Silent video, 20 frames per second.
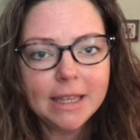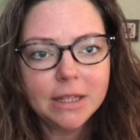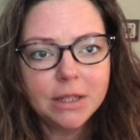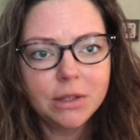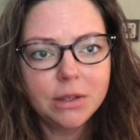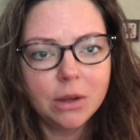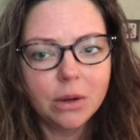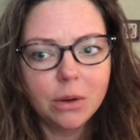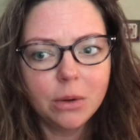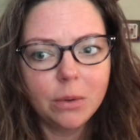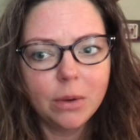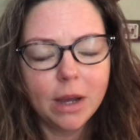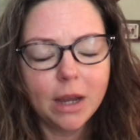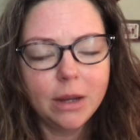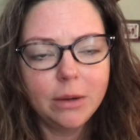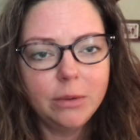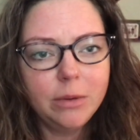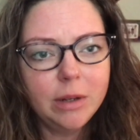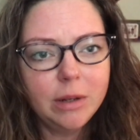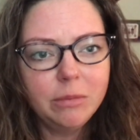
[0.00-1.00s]
So
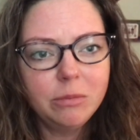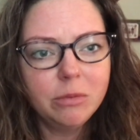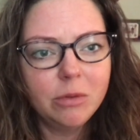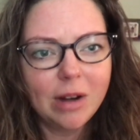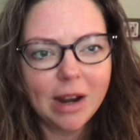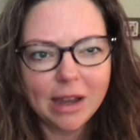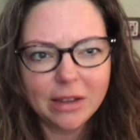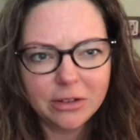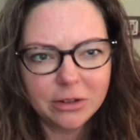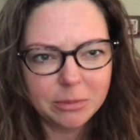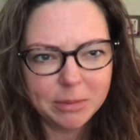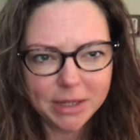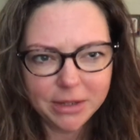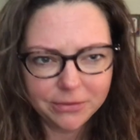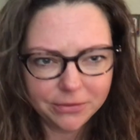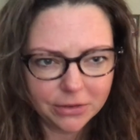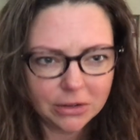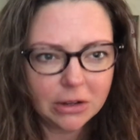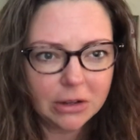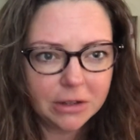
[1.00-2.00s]
I would rather be
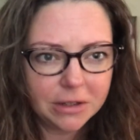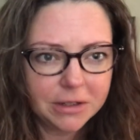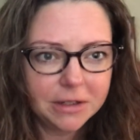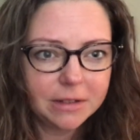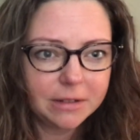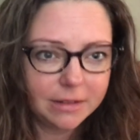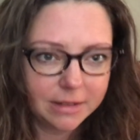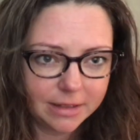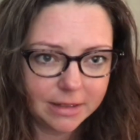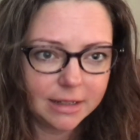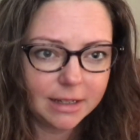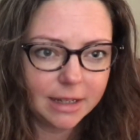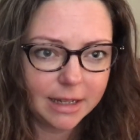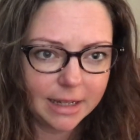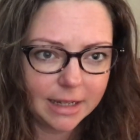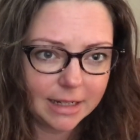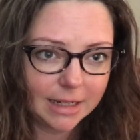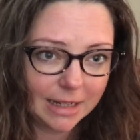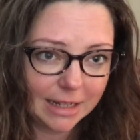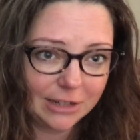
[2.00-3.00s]
flawed
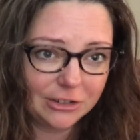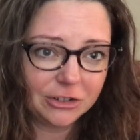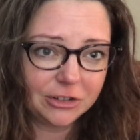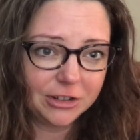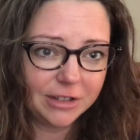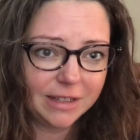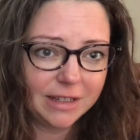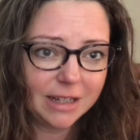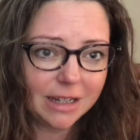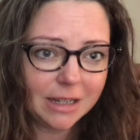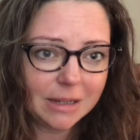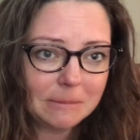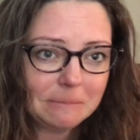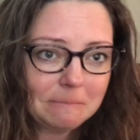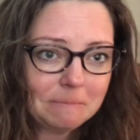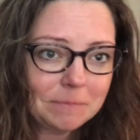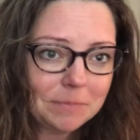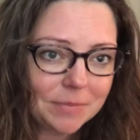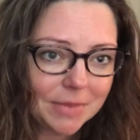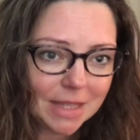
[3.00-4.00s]
and
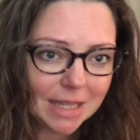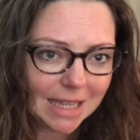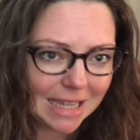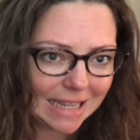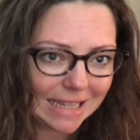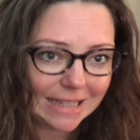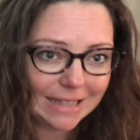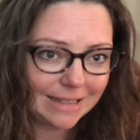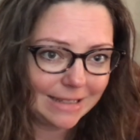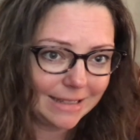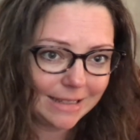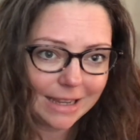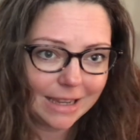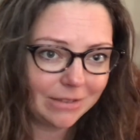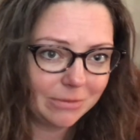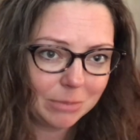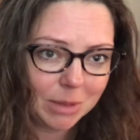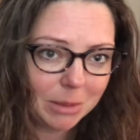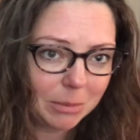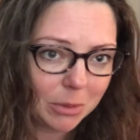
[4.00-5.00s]
interesting and
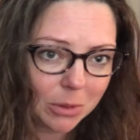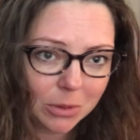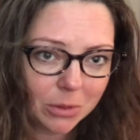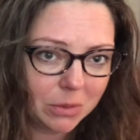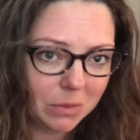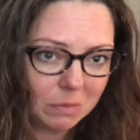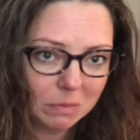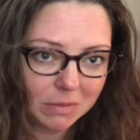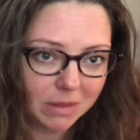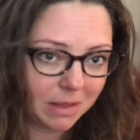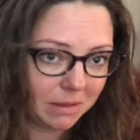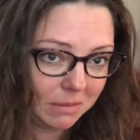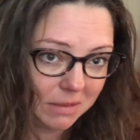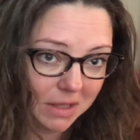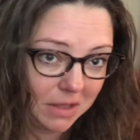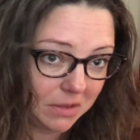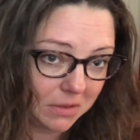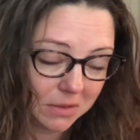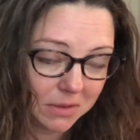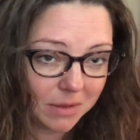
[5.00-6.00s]
have people that
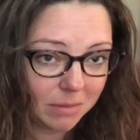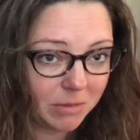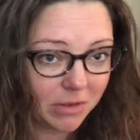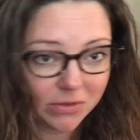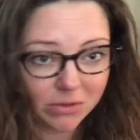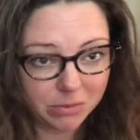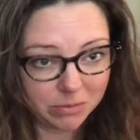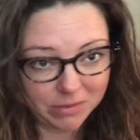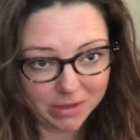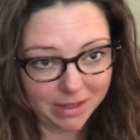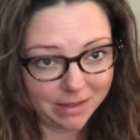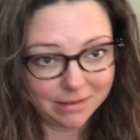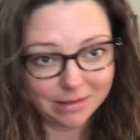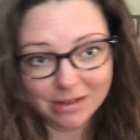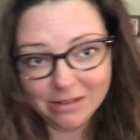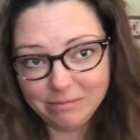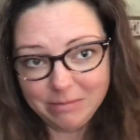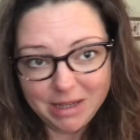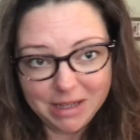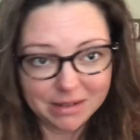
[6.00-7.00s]
either some of them like
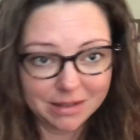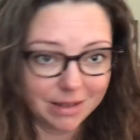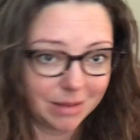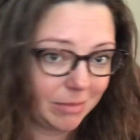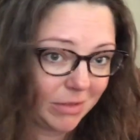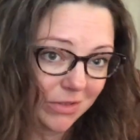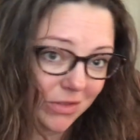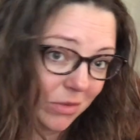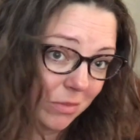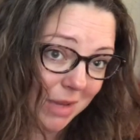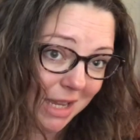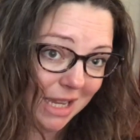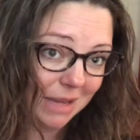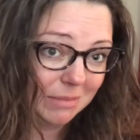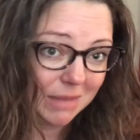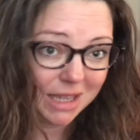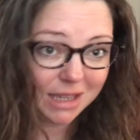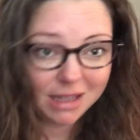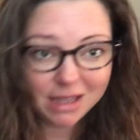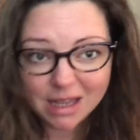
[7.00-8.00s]
love me and some of them
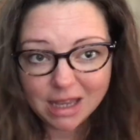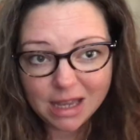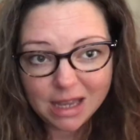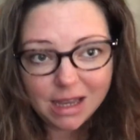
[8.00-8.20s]
hate me.